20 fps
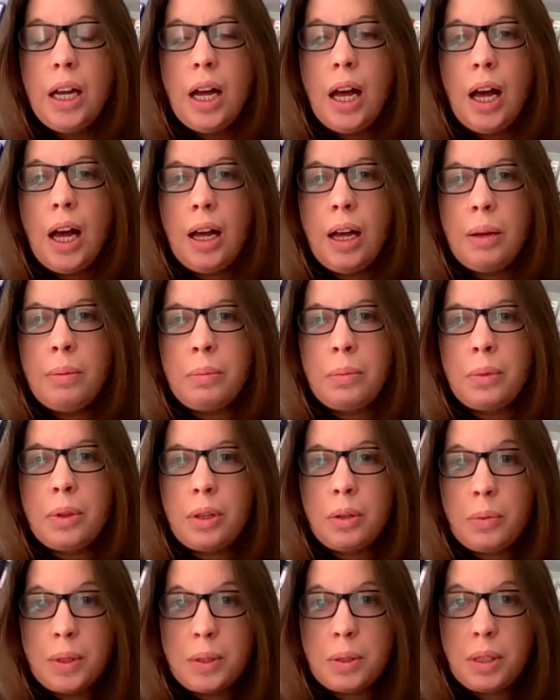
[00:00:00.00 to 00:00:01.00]

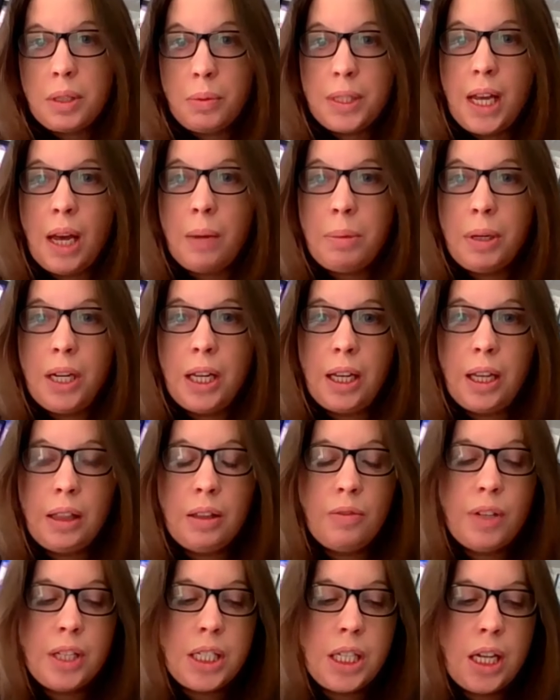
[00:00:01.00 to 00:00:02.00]
that was happening in the
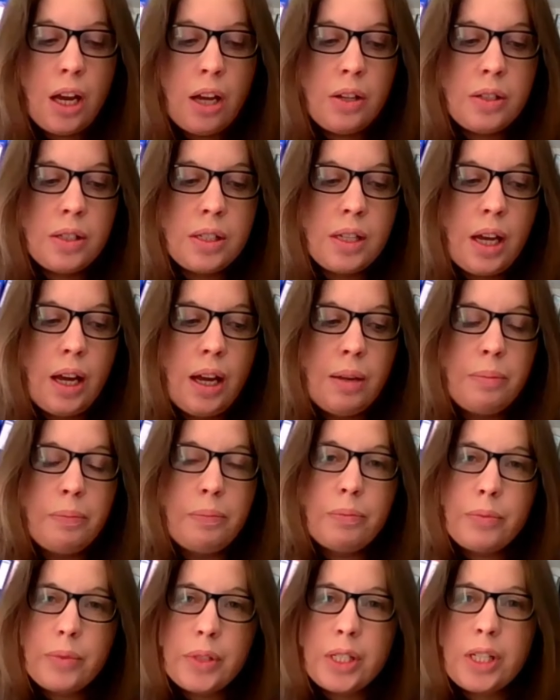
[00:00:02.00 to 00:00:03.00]
videos.
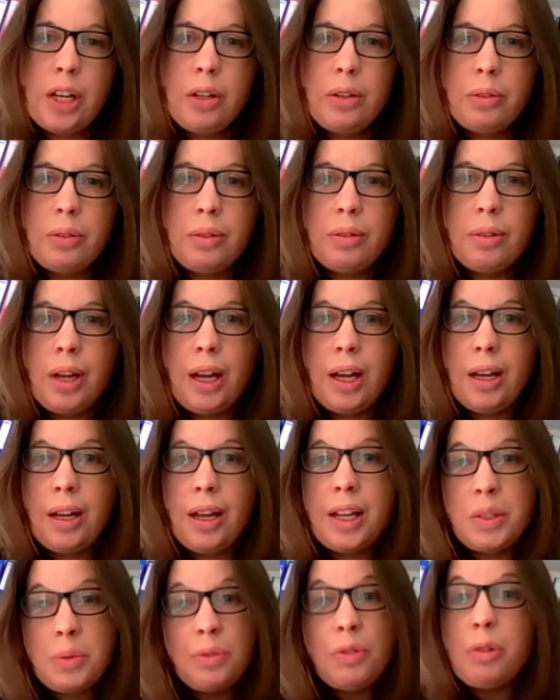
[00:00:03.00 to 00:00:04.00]
So
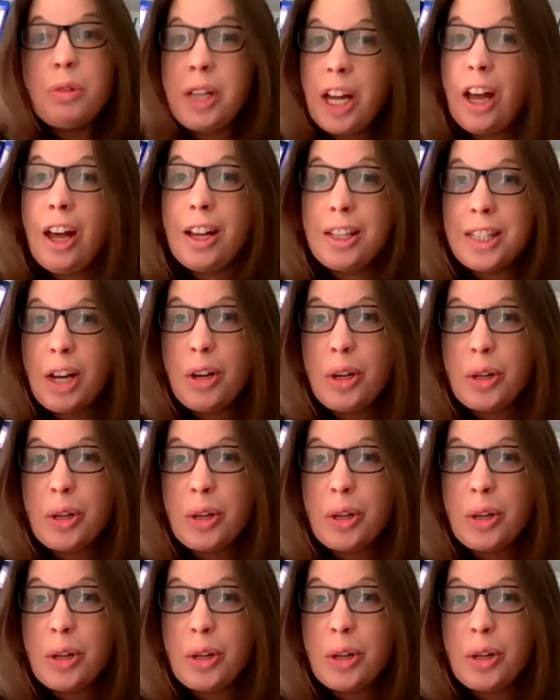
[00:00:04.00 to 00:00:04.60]
as we've already heard,